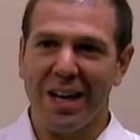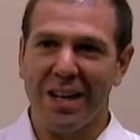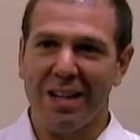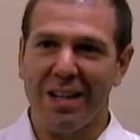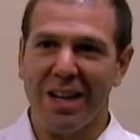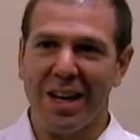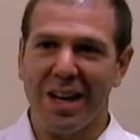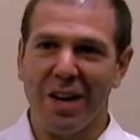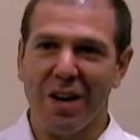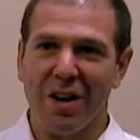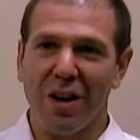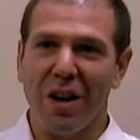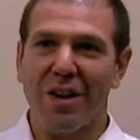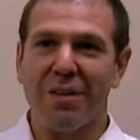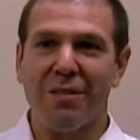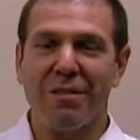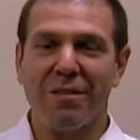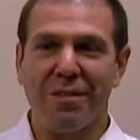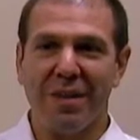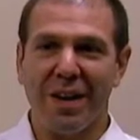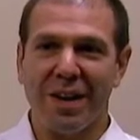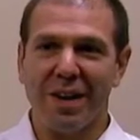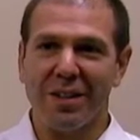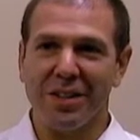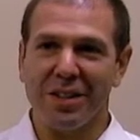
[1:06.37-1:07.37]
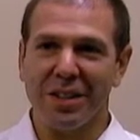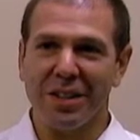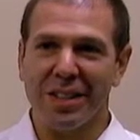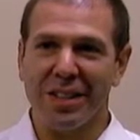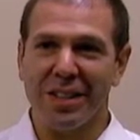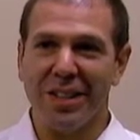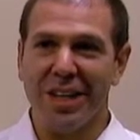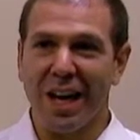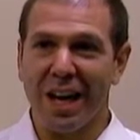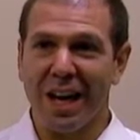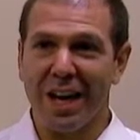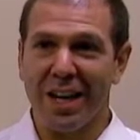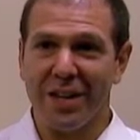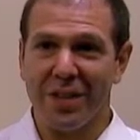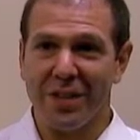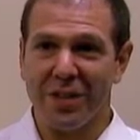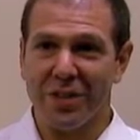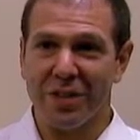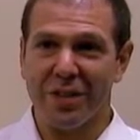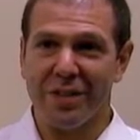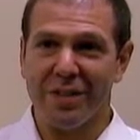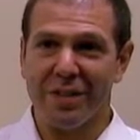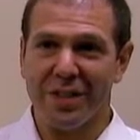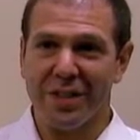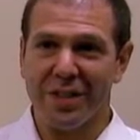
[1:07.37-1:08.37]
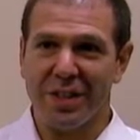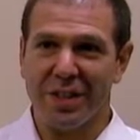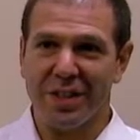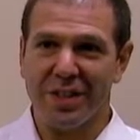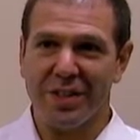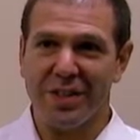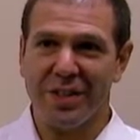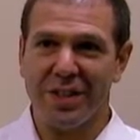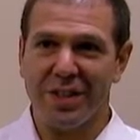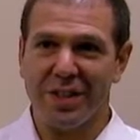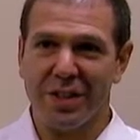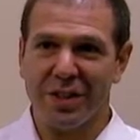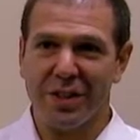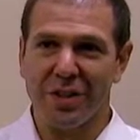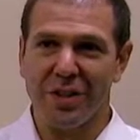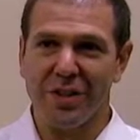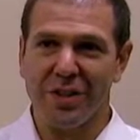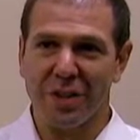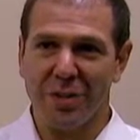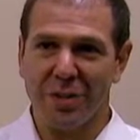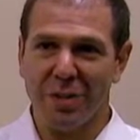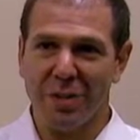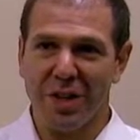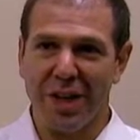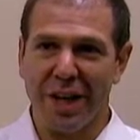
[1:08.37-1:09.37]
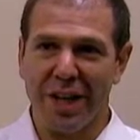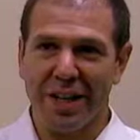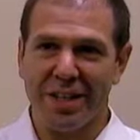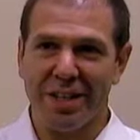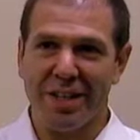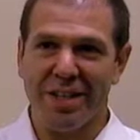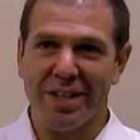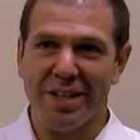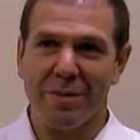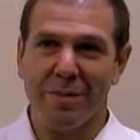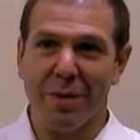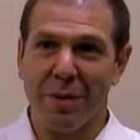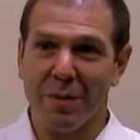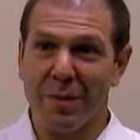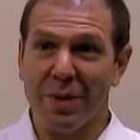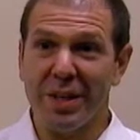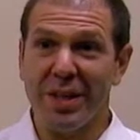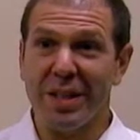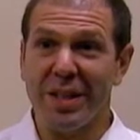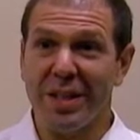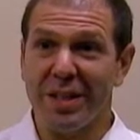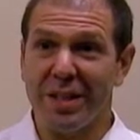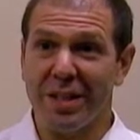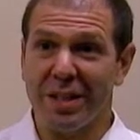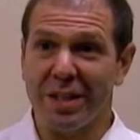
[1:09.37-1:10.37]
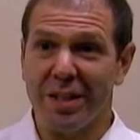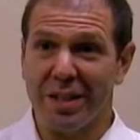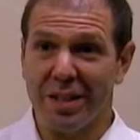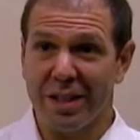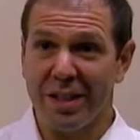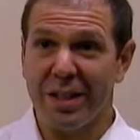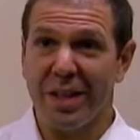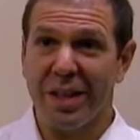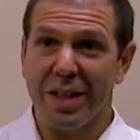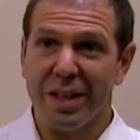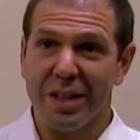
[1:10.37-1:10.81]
they are unfairly denying services to children with autism, and we need to